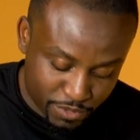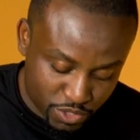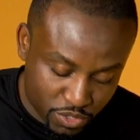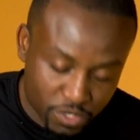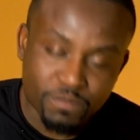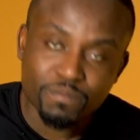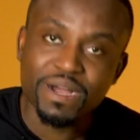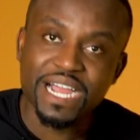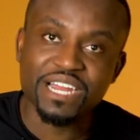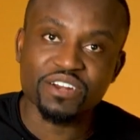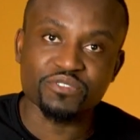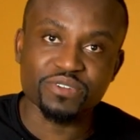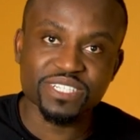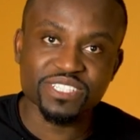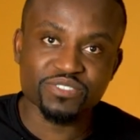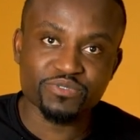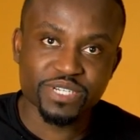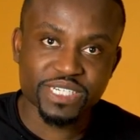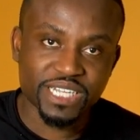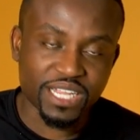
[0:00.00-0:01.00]
took my
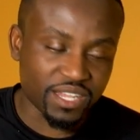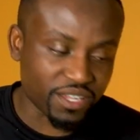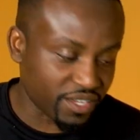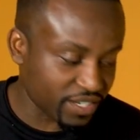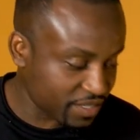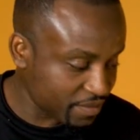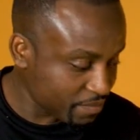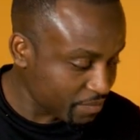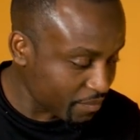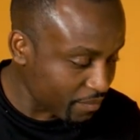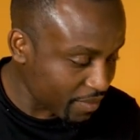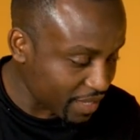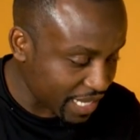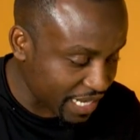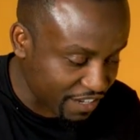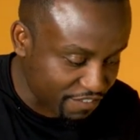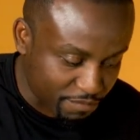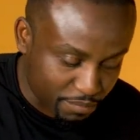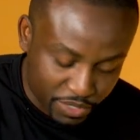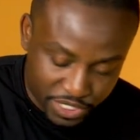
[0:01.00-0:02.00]
green screen cloth
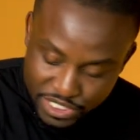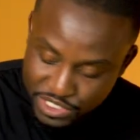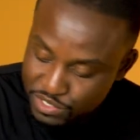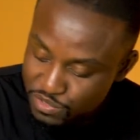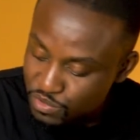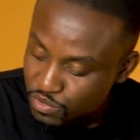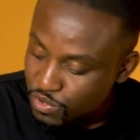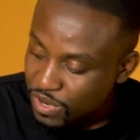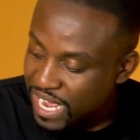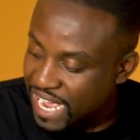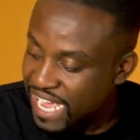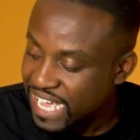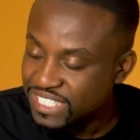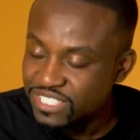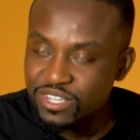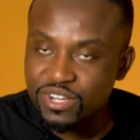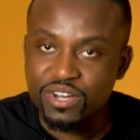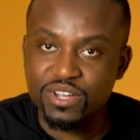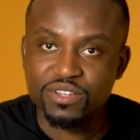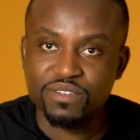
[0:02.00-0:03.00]
and I've put it
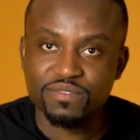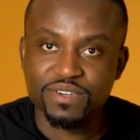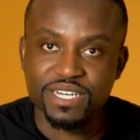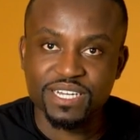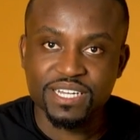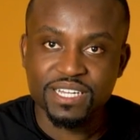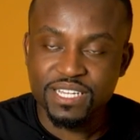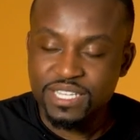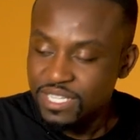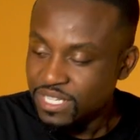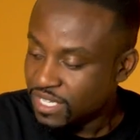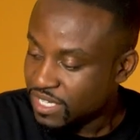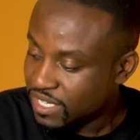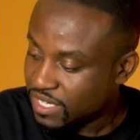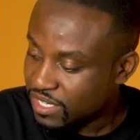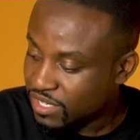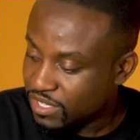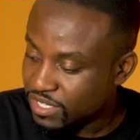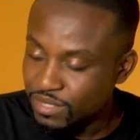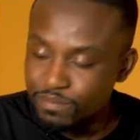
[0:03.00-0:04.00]
right all over
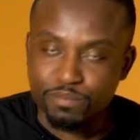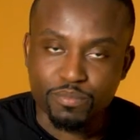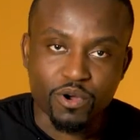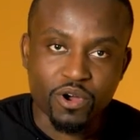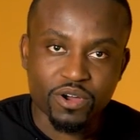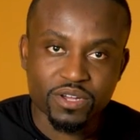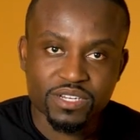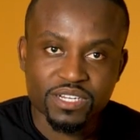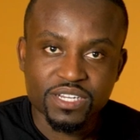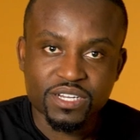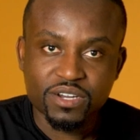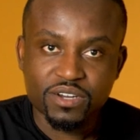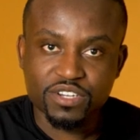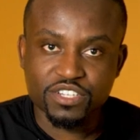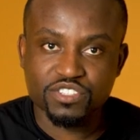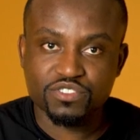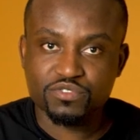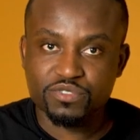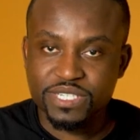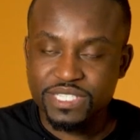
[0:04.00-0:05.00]
uh, on a board
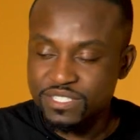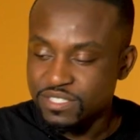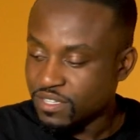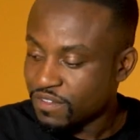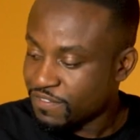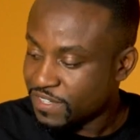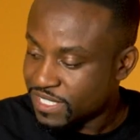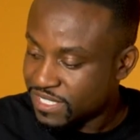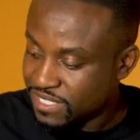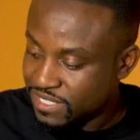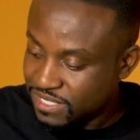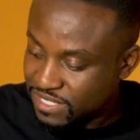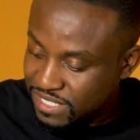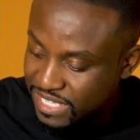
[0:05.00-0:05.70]
on a straight surface.